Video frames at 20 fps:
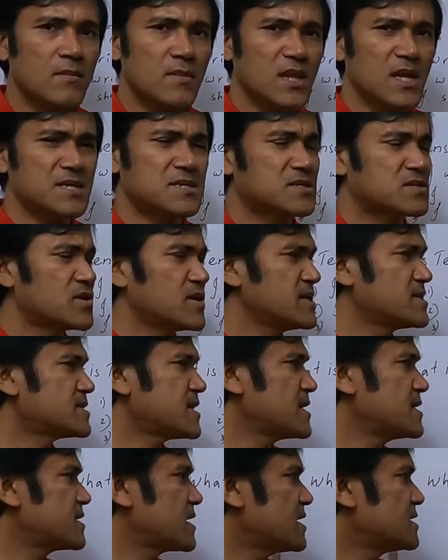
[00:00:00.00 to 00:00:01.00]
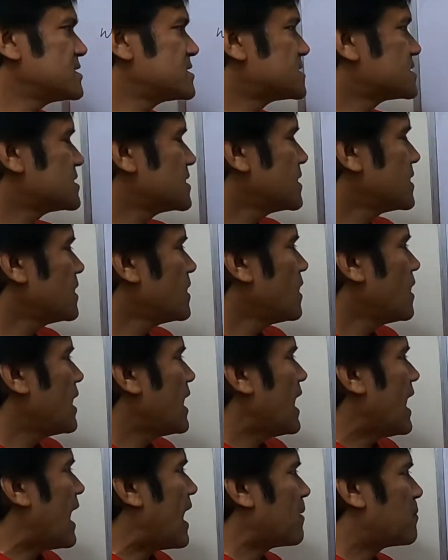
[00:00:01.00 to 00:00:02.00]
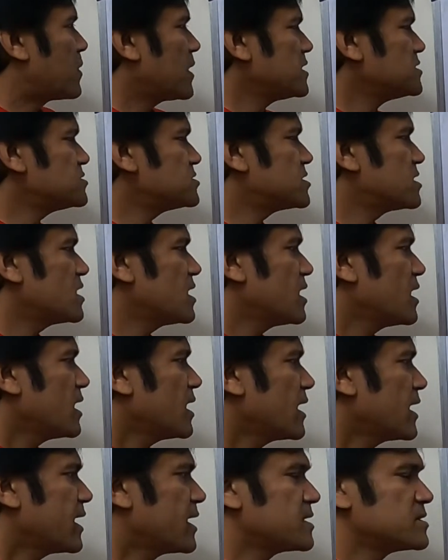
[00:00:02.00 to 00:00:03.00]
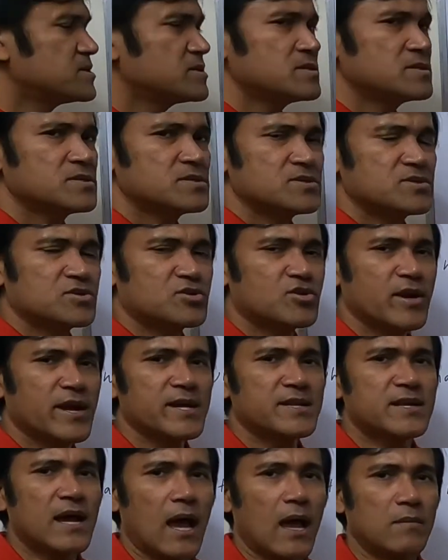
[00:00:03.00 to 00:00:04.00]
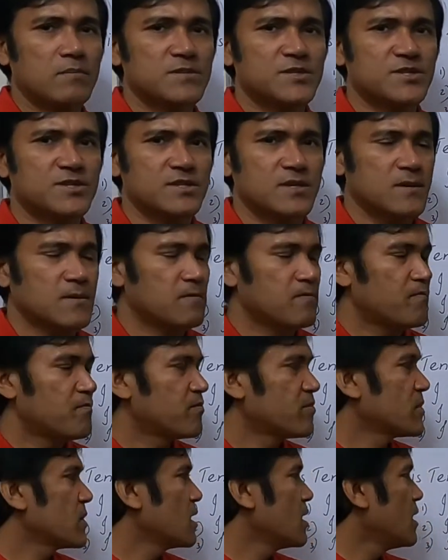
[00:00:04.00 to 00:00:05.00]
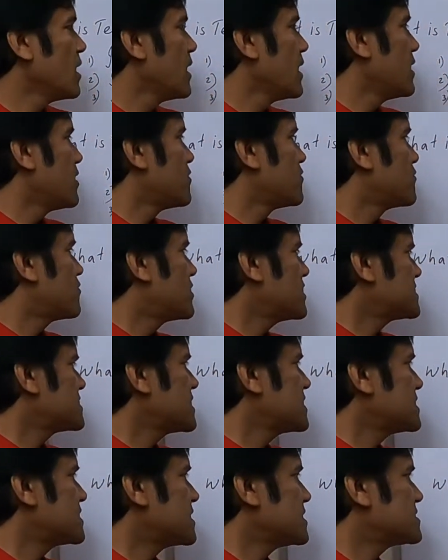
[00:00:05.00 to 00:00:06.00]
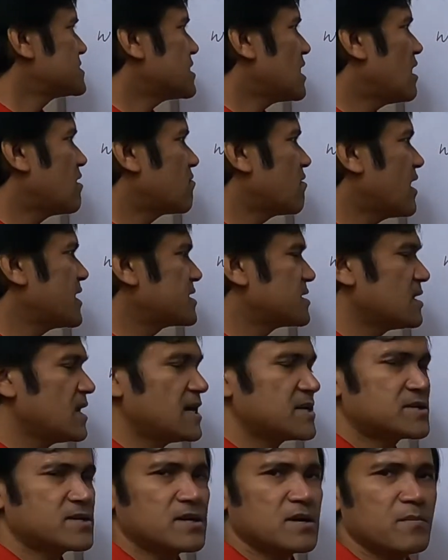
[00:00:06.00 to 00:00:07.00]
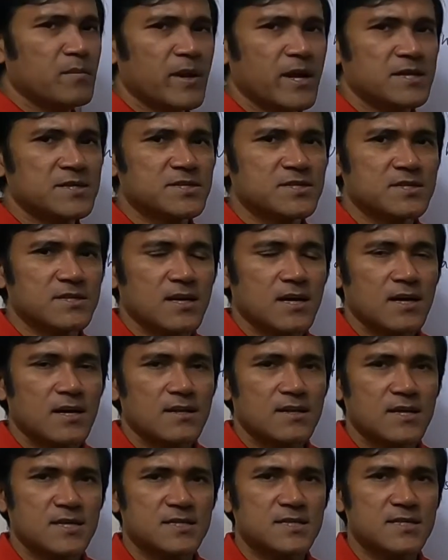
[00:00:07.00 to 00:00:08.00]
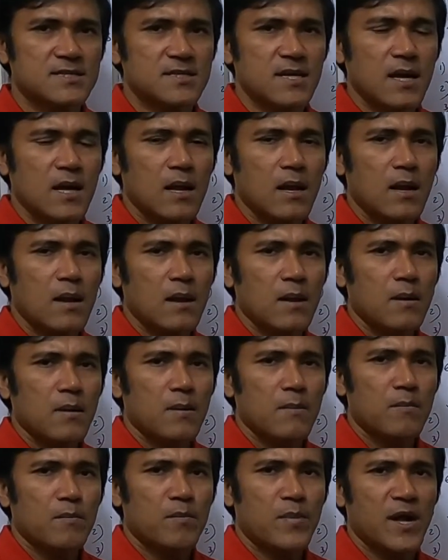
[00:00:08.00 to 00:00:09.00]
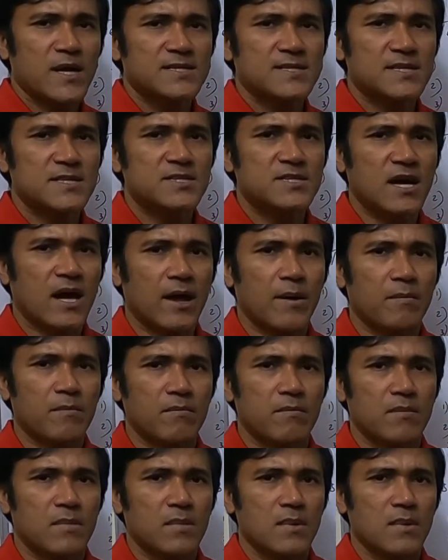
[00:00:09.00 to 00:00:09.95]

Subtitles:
These 3 sentences happened in 3 times. First sentence, I write a letter, means this is present time.